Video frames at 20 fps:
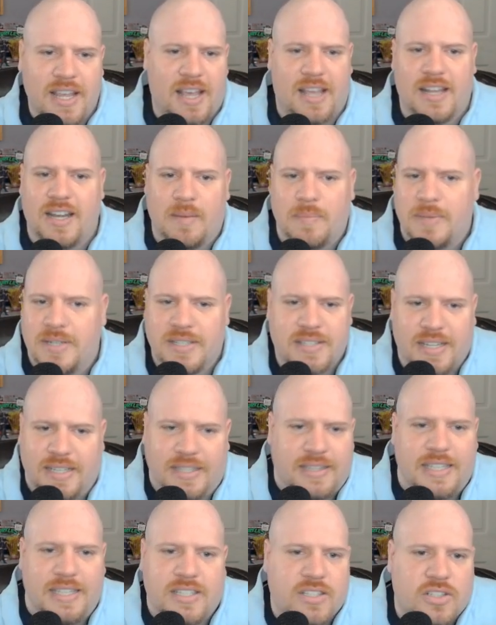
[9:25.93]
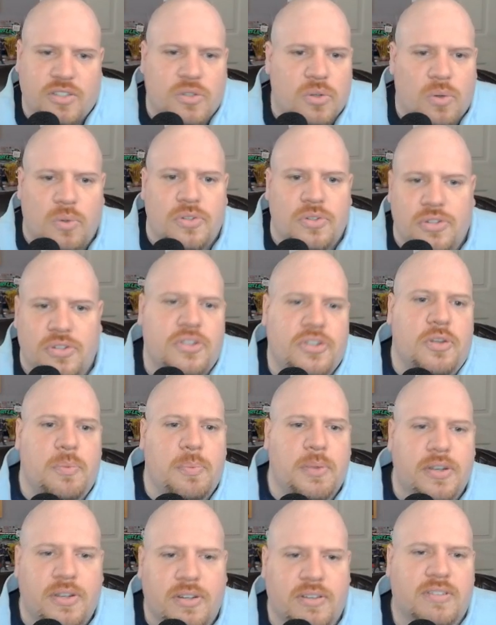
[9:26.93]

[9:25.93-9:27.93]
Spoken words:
and I'm just like, these controls are stupid.